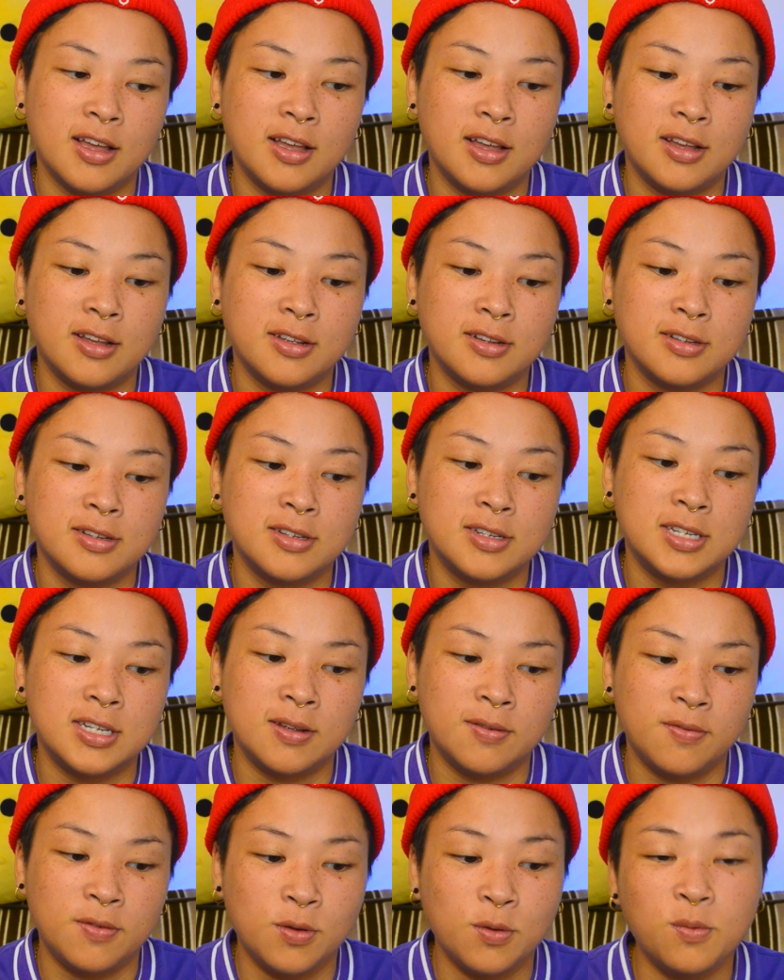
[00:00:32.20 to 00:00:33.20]
and
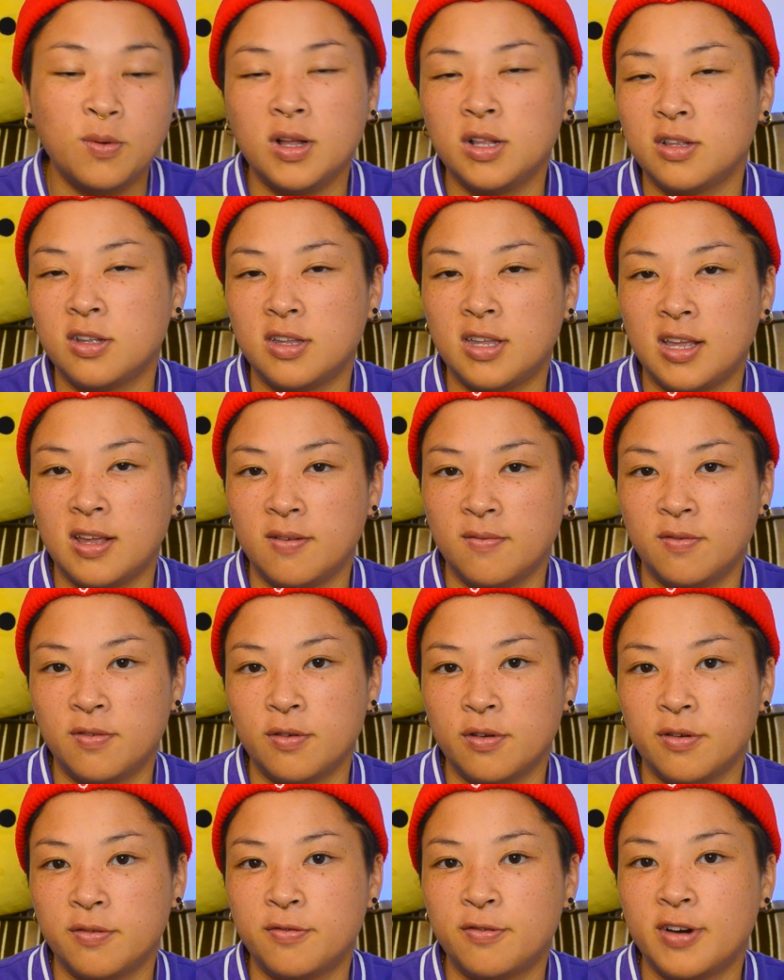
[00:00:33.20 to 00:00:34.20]
if you are looking
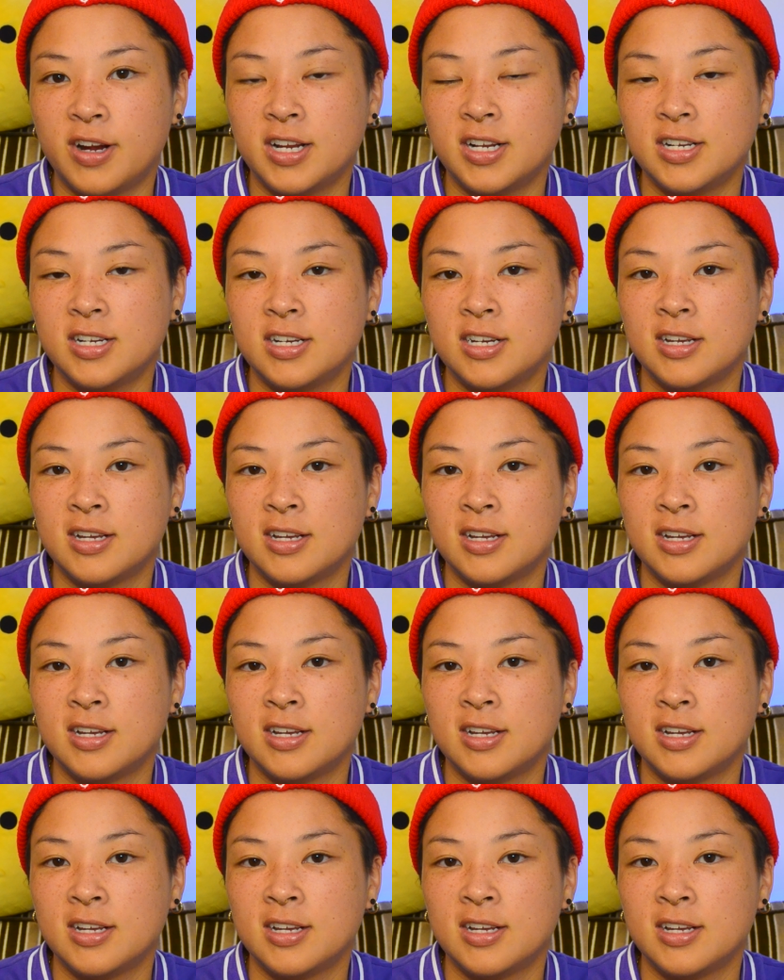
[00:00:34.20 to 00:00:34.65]
for a friend,